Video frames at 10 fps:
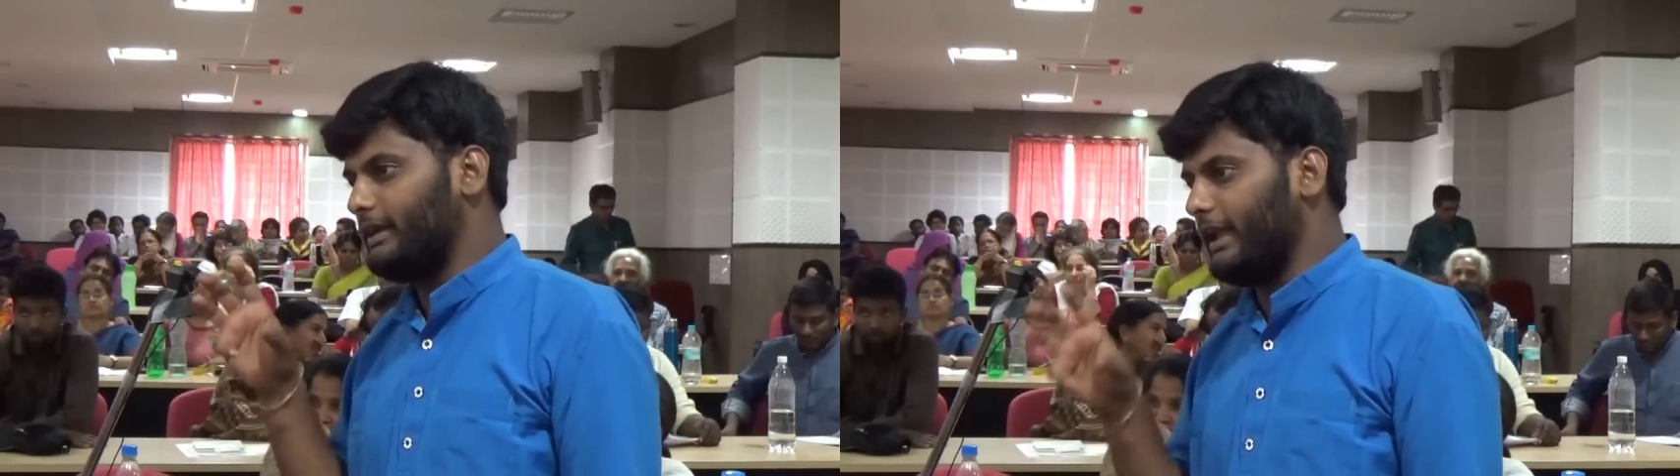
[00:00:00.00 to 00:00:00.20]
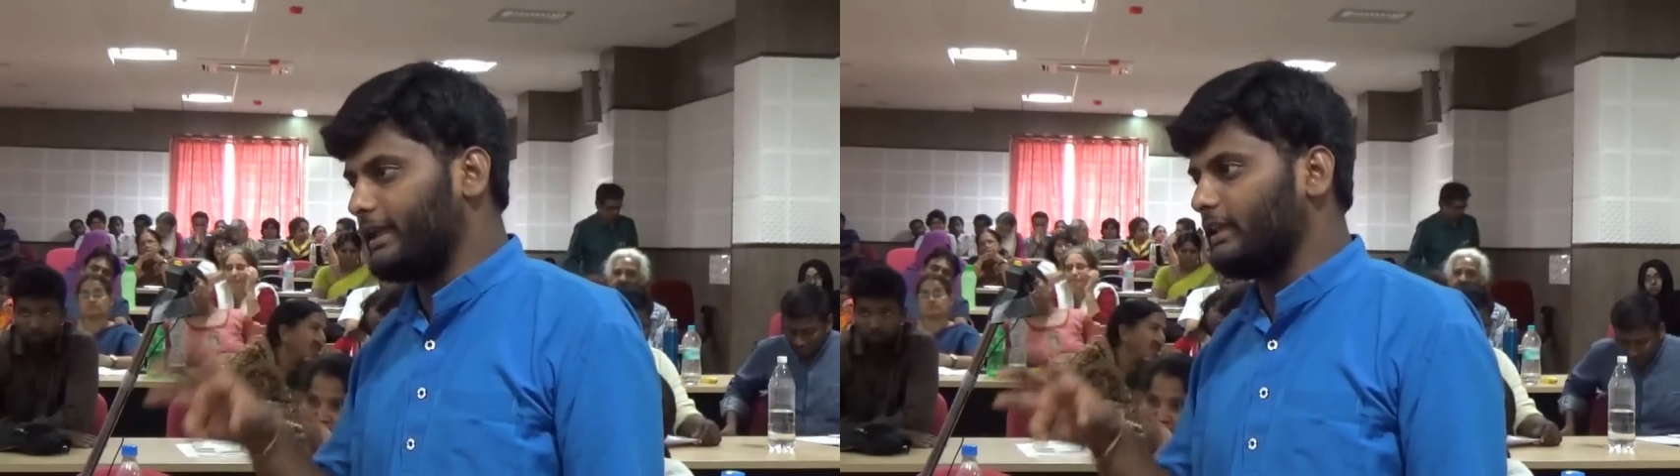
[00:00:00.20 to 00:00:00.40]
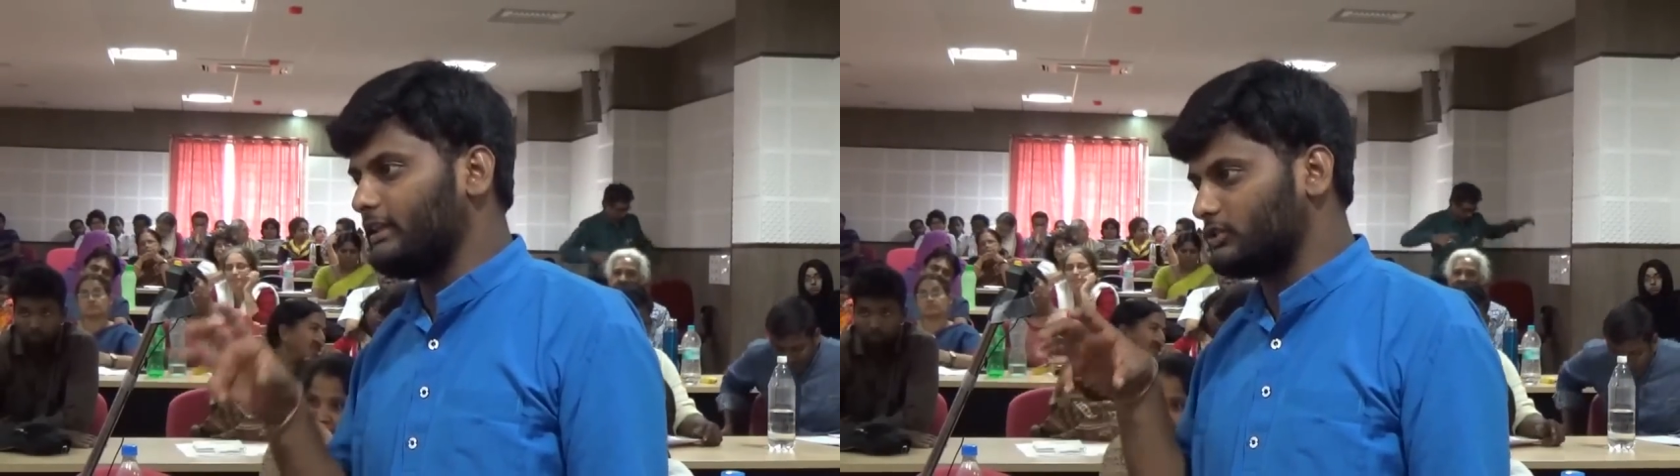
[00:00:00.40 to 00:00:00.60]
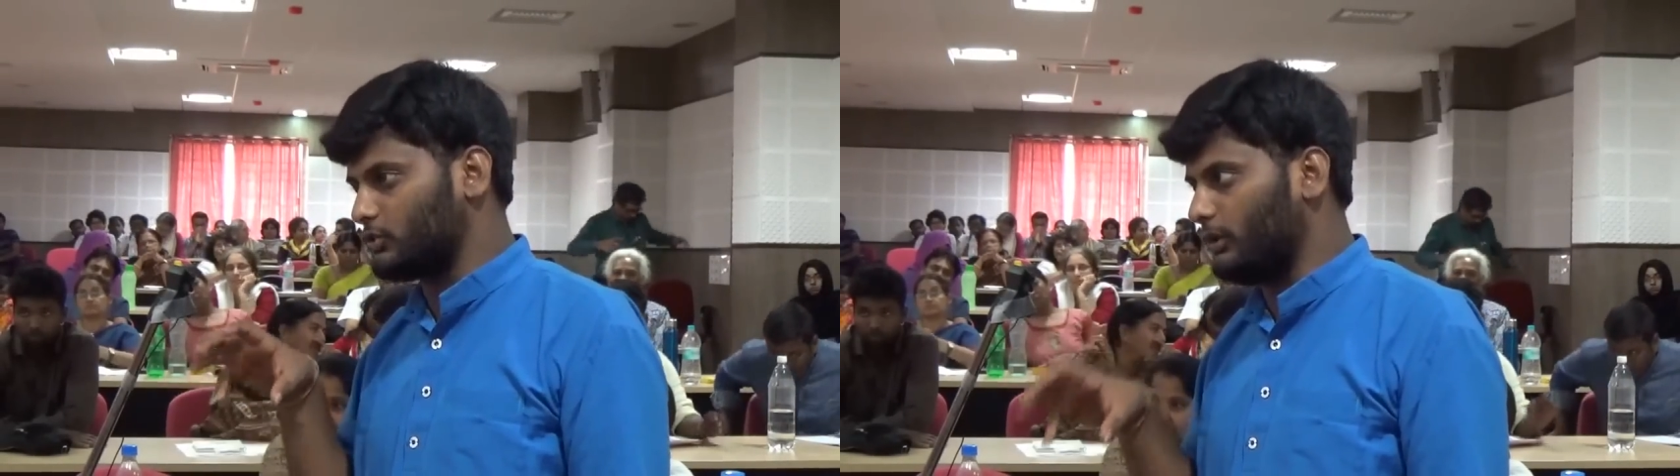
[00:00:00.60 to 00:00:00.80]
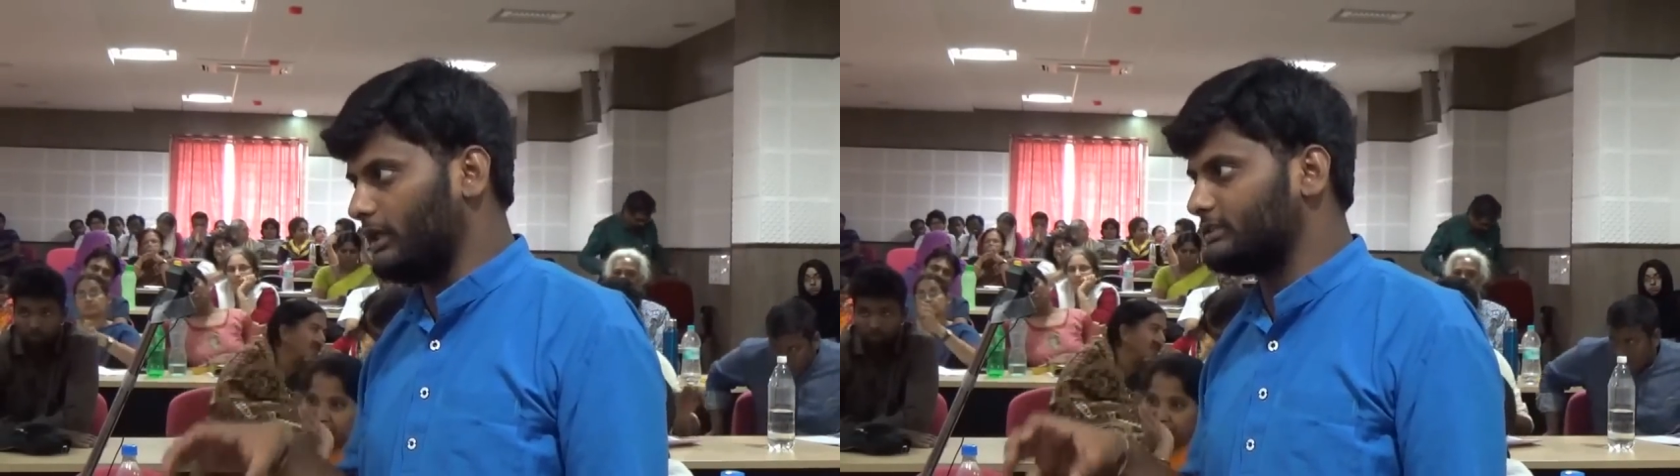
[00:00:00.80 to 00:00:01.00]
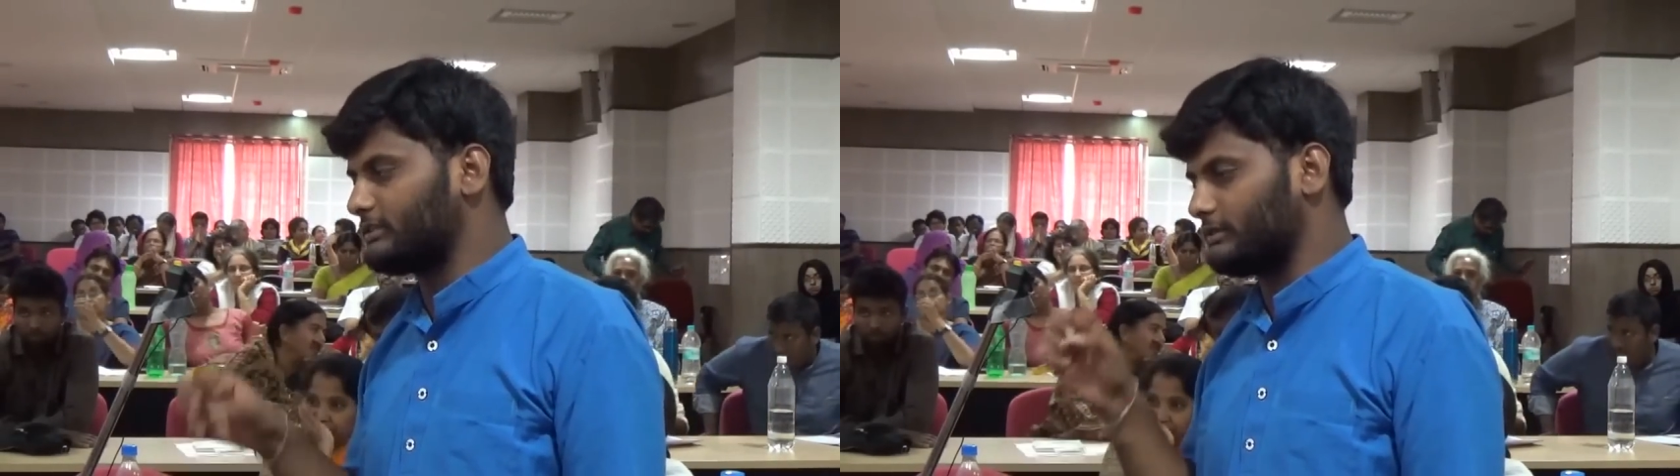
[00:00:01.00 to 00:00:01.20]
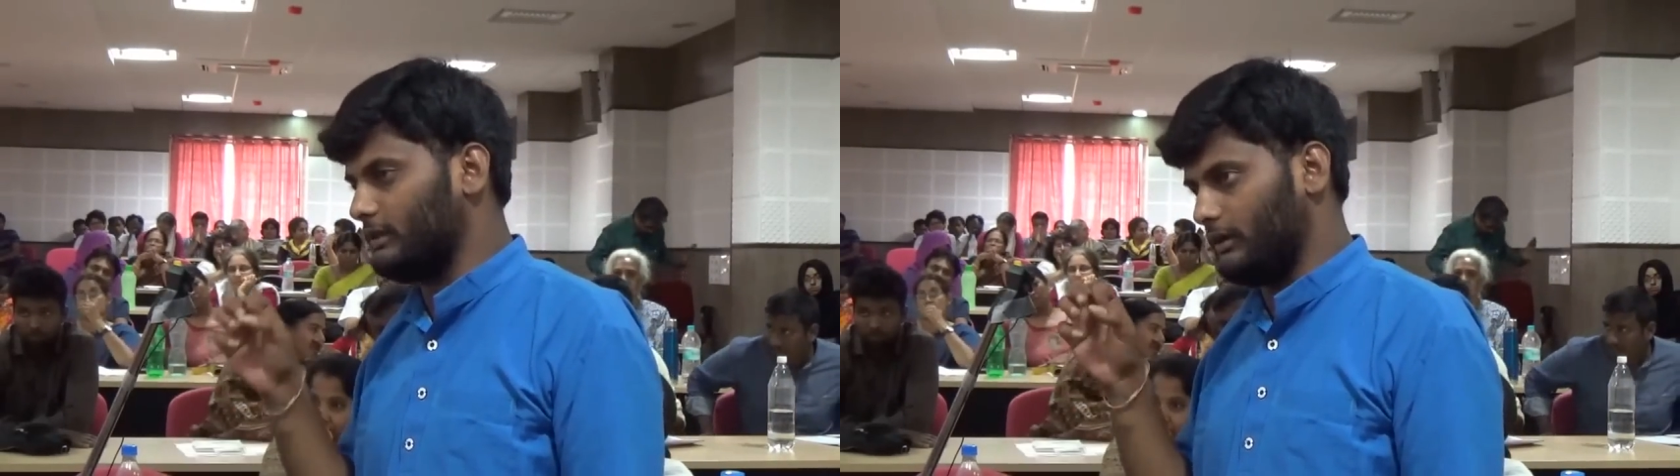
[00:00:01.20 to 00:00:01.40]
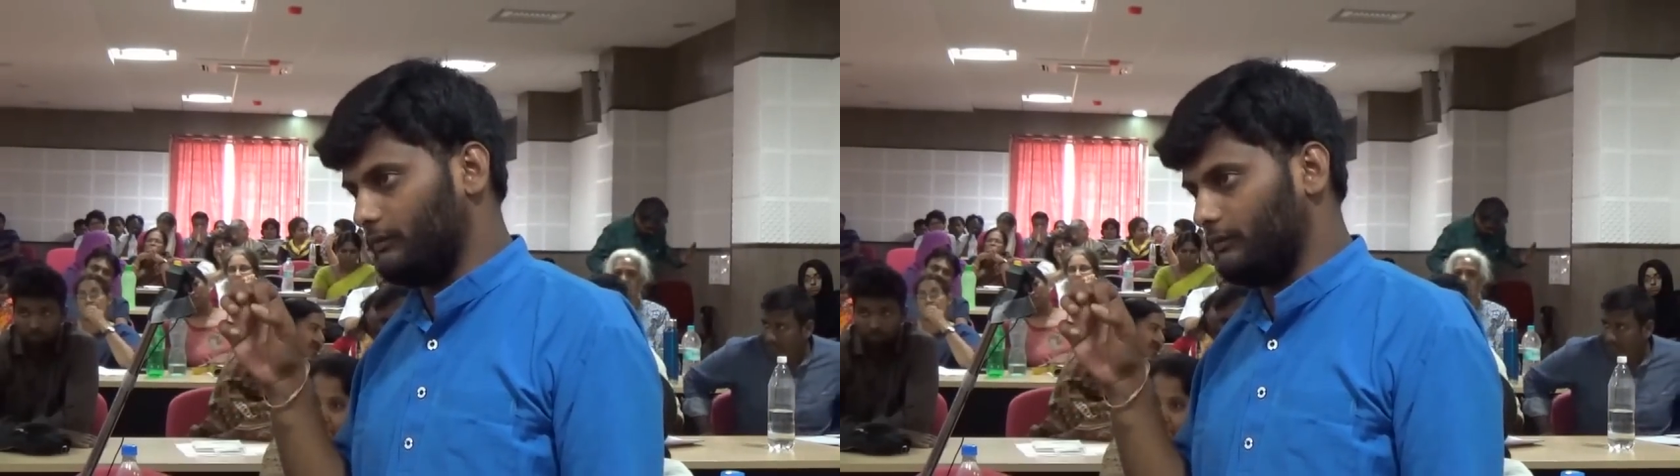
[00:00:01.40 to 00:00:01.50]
taken the students